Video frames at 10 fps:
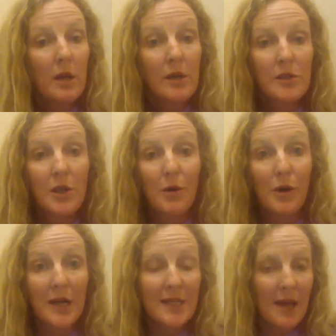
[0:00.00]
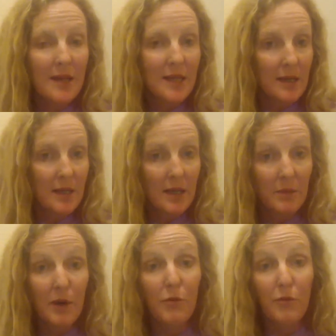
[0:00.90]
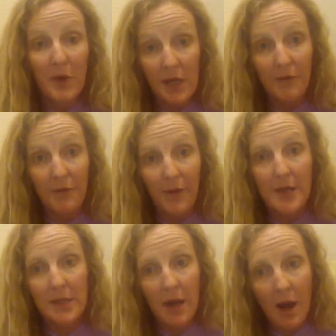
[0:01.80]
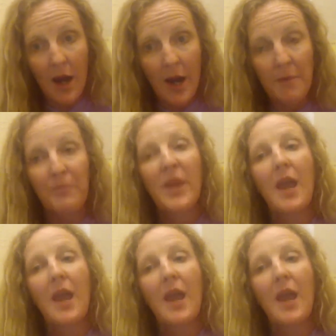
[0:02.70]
So it sounds like it's going to be a really fun time.